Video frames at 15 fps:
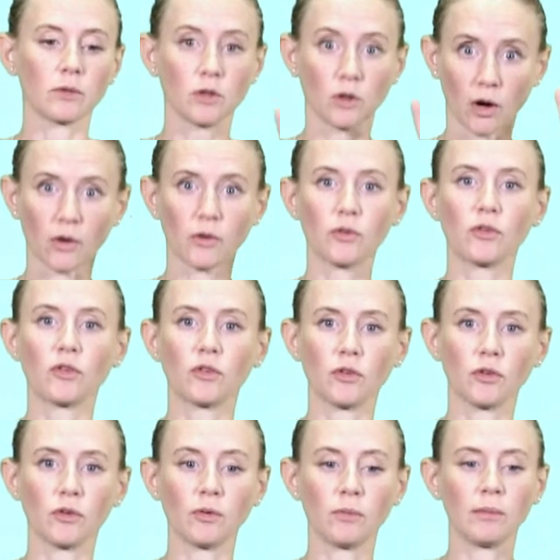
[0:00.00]
go
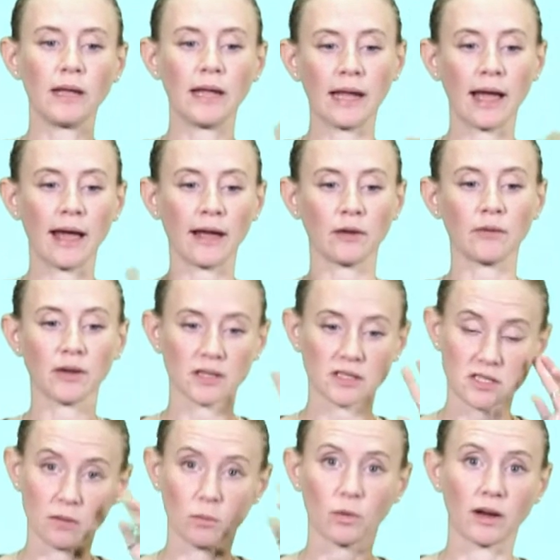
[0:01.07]
to being angry at
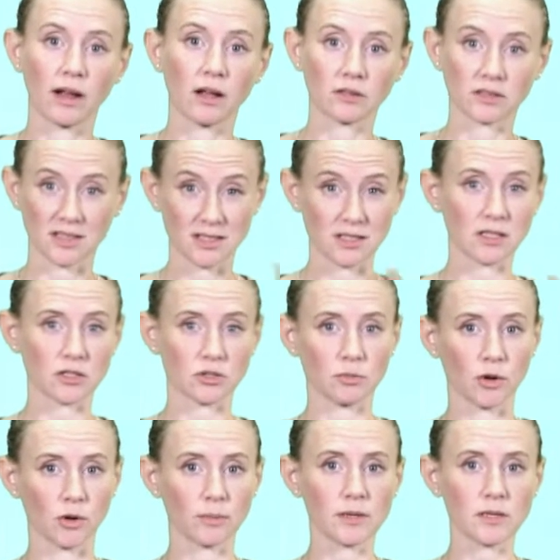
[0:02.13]
someone else in such
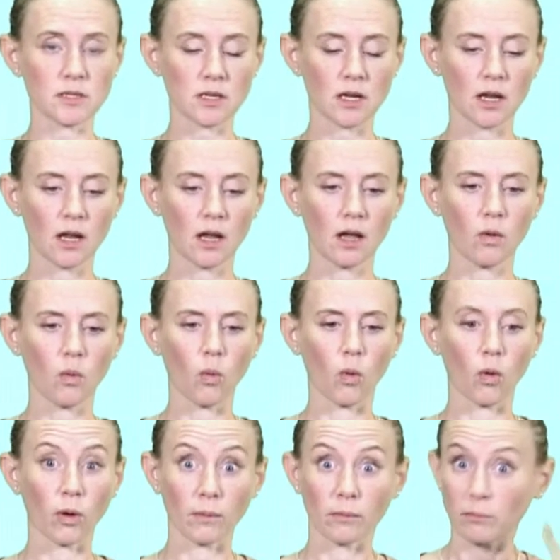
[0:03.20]
moments
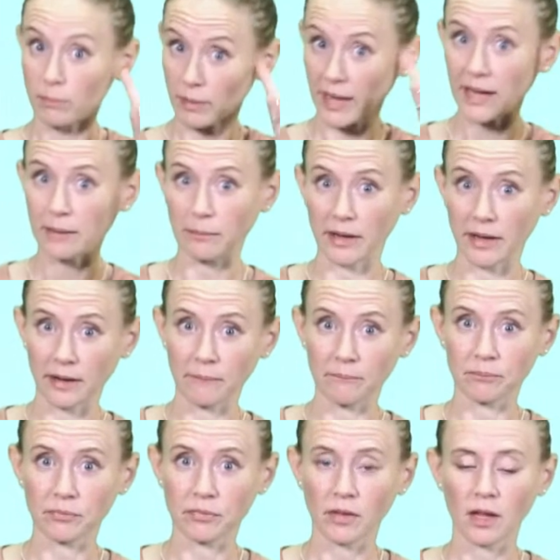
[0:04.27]
or blaming,
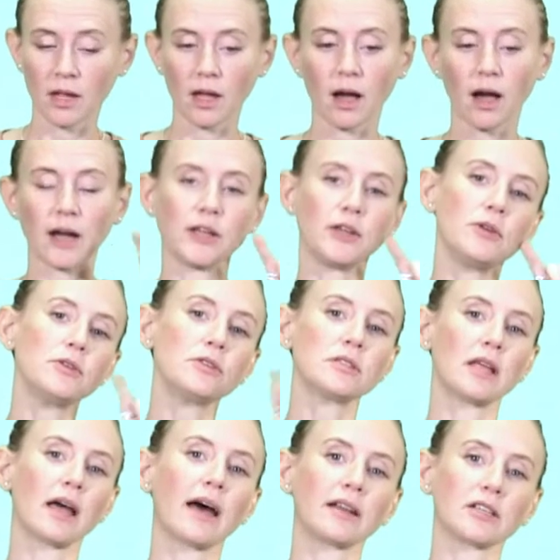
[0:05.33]
I use
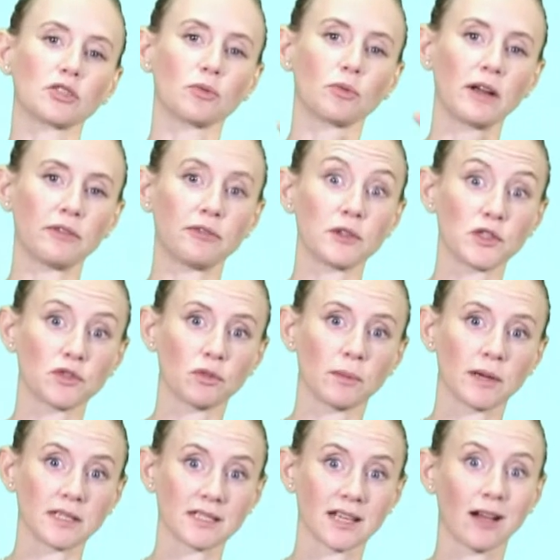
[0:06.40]
that as a reference for
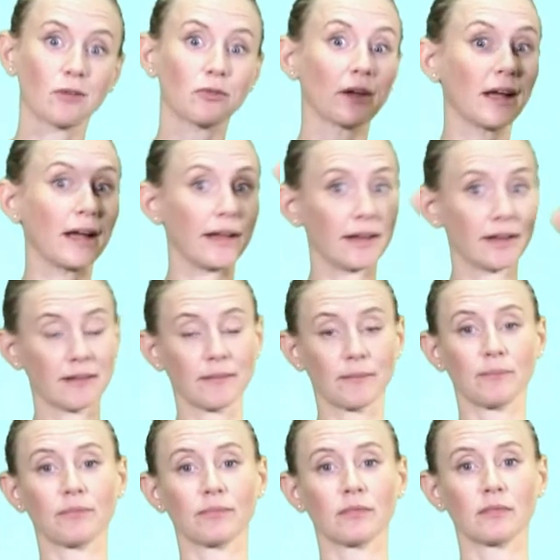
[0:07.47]
myself. Hey,
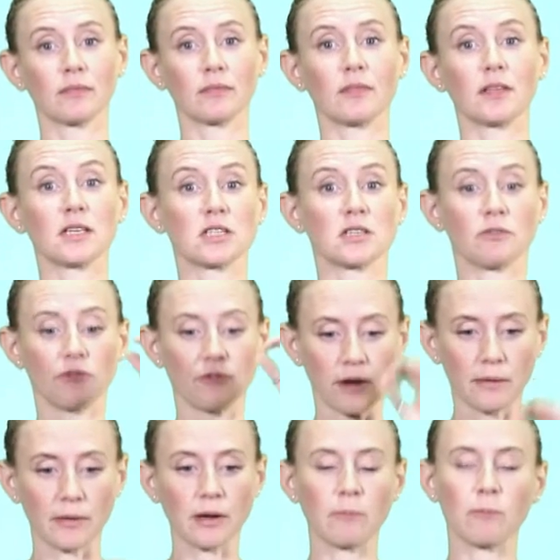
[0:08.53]
this is a
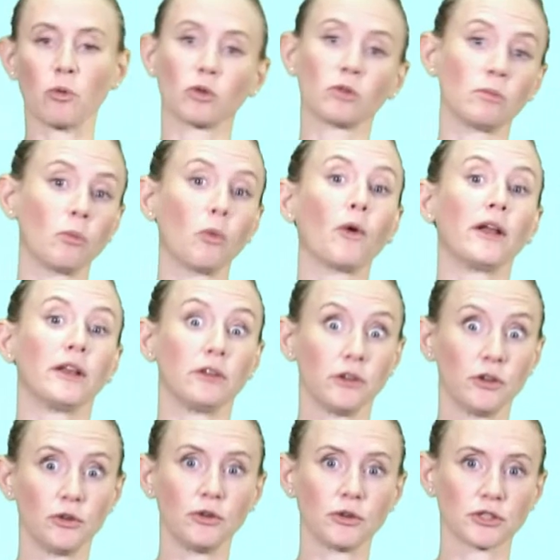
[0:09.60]
very important point
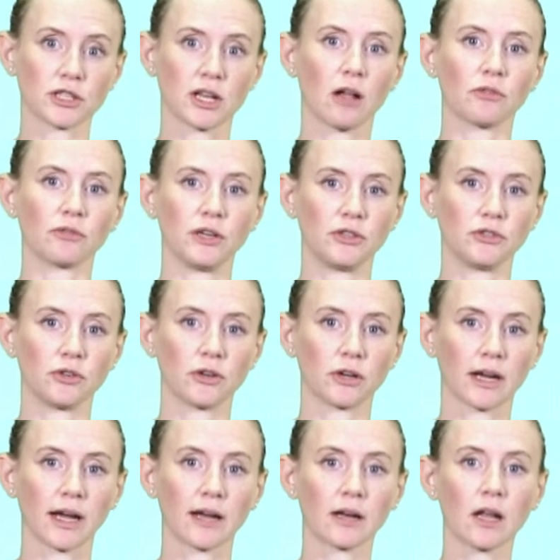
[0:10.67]
you yourself need to
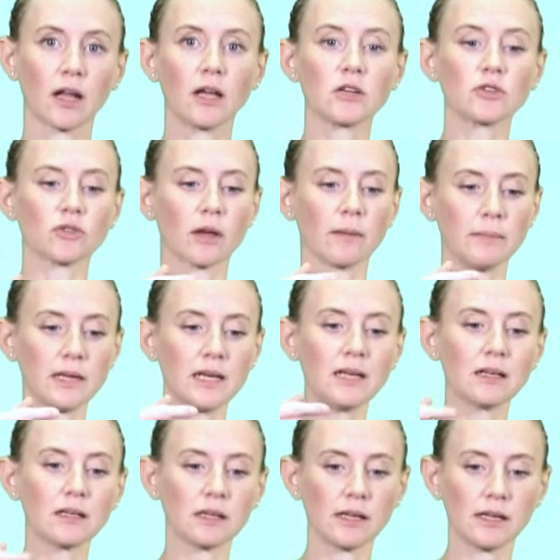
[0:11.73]
look at. So I
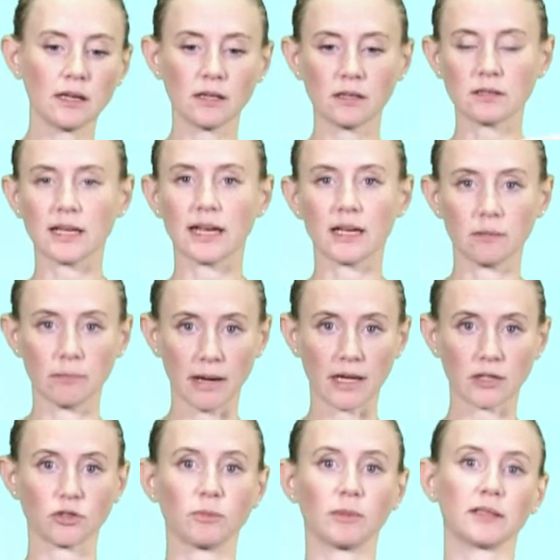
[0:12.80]
immediately take it
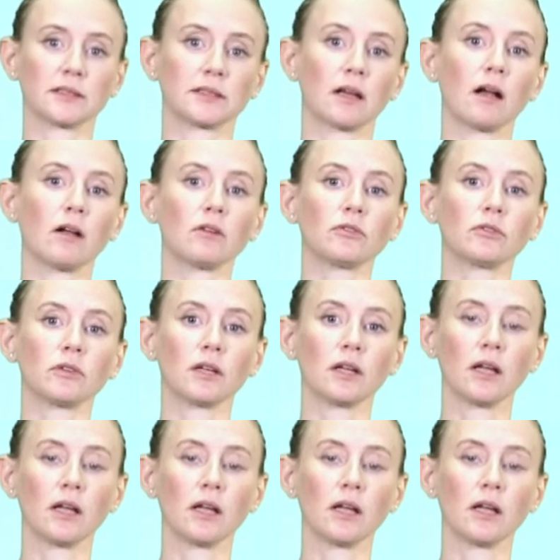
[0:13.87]
back to myself.